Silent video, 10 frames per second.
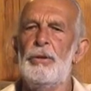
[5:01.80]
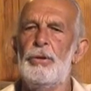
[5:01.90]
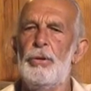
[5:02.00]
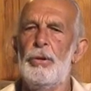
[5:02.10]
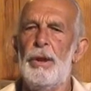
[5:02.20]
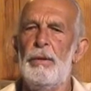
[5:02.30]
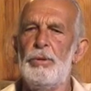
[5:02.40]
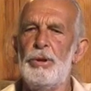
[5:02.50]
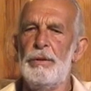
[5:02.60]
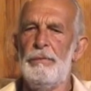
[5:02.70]
So I
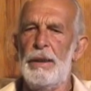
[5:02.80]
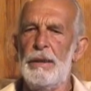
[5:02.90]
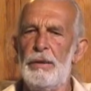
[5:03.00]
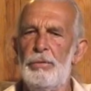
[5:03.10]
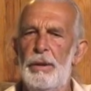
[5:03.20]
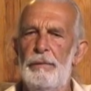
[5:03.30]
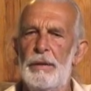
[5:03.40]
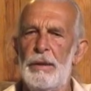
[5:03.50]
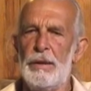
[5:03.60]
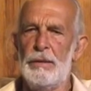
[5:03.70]
was invited to give
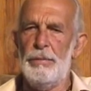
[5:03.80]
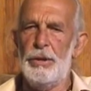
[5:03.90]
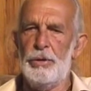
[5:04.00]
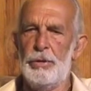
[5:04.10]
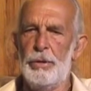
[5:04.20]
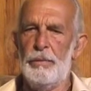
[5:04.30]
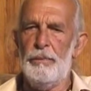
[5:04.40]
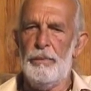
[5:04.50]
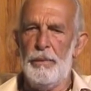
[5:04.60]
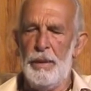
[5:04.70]
an exhibition
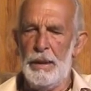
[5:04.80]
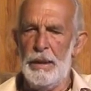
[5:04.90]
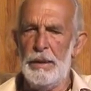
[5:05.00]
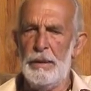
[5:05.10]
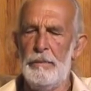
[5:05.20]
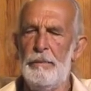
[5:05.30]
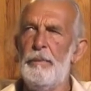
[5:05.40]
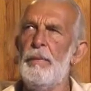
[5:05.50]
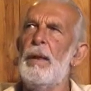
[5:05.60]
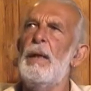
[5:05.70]
there,
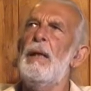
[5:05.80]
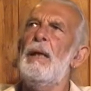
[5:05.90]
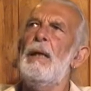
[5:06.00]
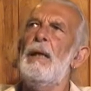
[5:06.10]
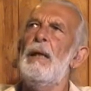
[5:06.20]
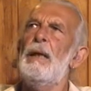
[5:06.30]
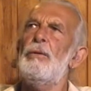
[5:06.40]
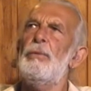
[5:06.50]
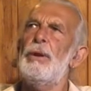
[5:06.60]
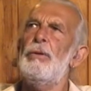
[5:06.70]
and
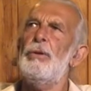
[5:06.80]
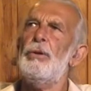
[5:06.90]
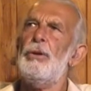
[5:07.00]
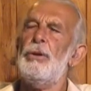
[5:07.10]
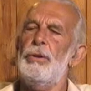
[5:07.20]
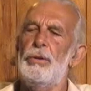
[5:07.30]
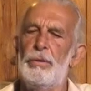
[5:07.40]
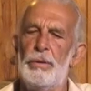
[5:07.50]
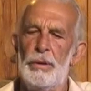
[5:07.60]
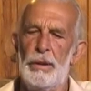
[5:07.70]
we got
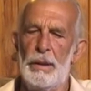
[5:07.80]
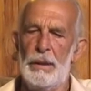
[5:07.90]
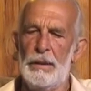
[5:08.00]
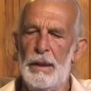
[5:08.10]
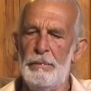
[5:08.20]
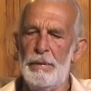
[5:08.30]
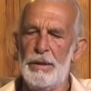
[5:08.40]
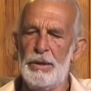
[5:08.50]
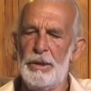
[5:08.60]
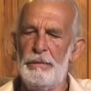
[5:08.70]
a
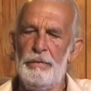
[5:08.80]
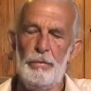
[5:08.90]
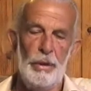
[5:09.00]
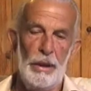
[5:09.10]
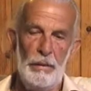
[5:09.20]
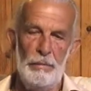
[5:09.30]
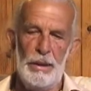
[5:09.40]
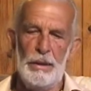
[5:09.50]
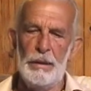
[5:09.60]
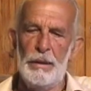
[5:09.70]
tribal chief who came in,